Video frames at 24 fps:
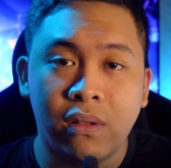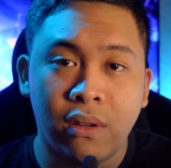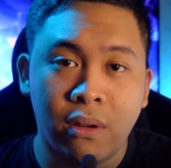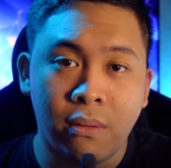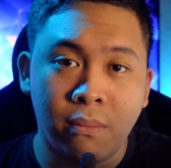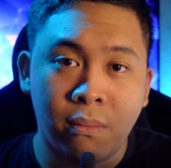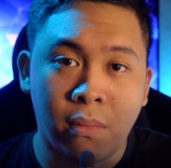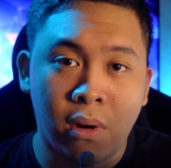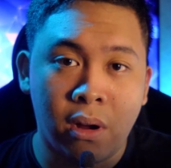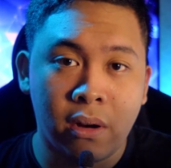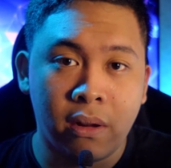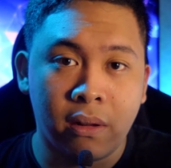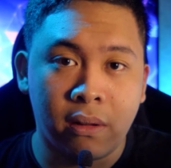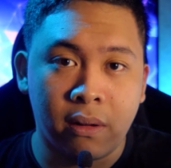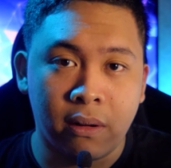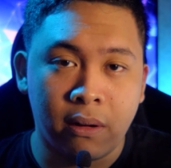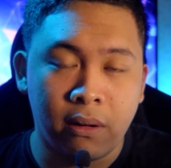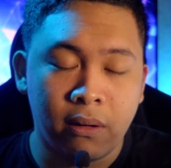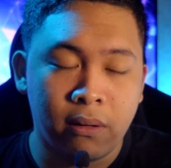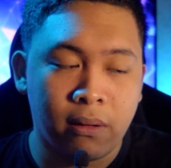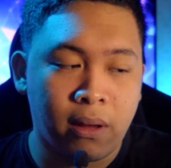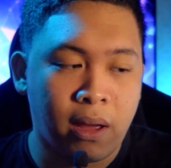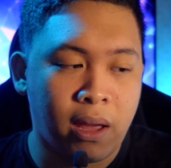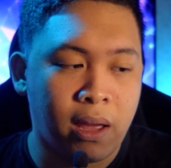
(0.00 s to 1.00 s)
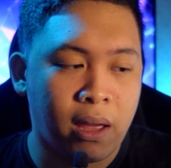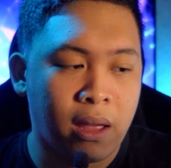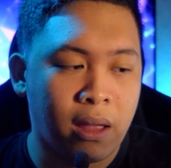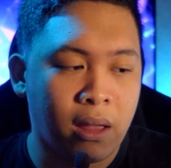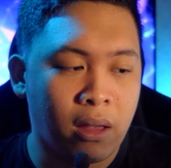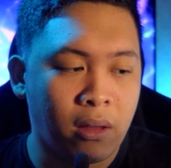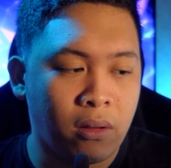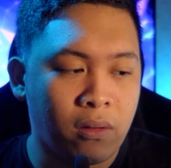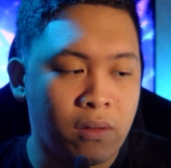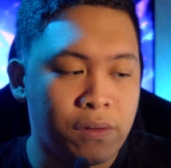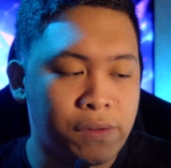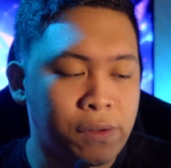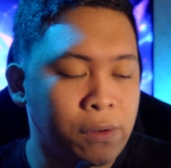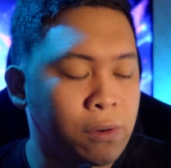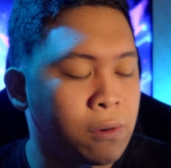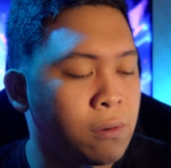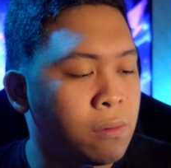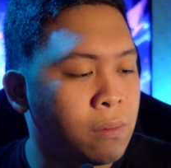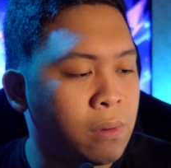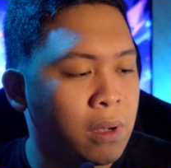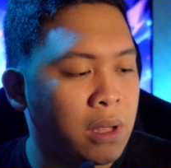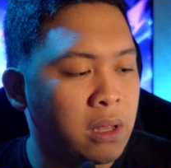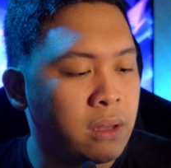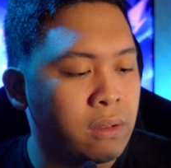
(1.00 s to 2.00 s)
monitor, and you
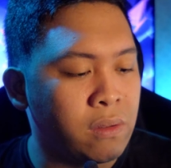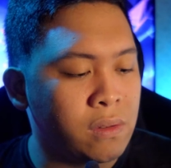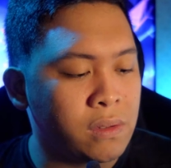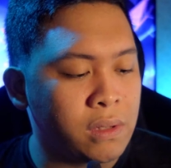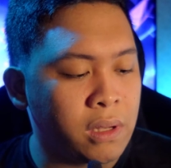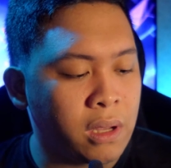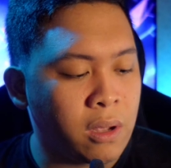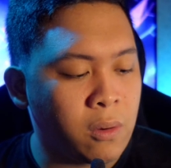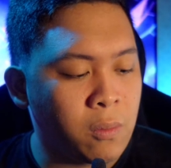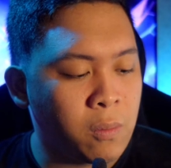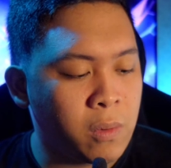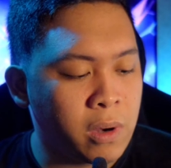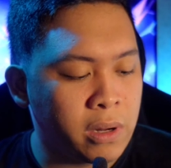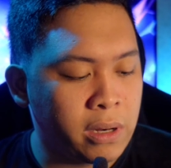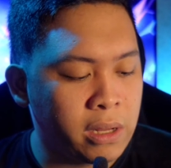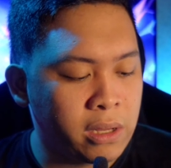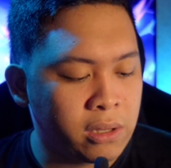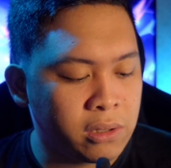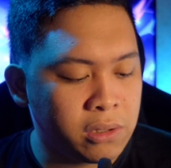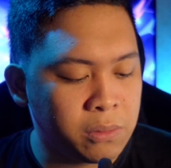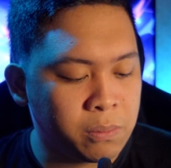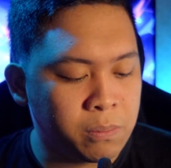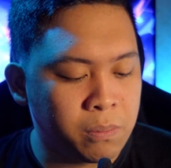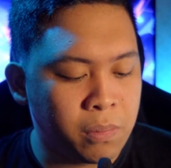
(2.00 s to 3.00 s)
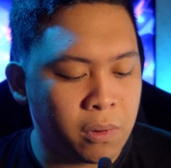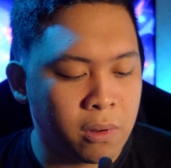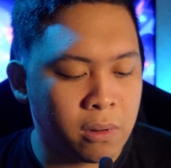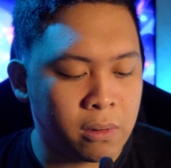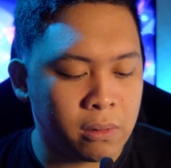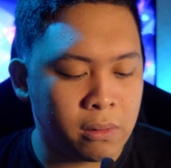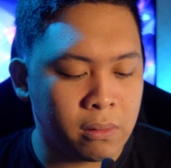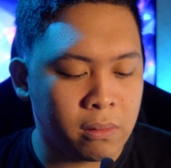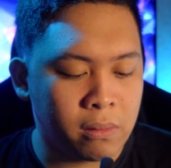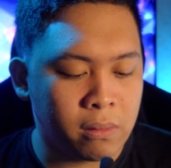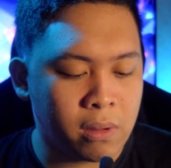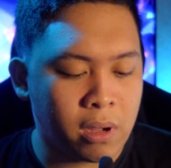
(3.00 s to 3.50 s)
screw in using a 1-inch bolt,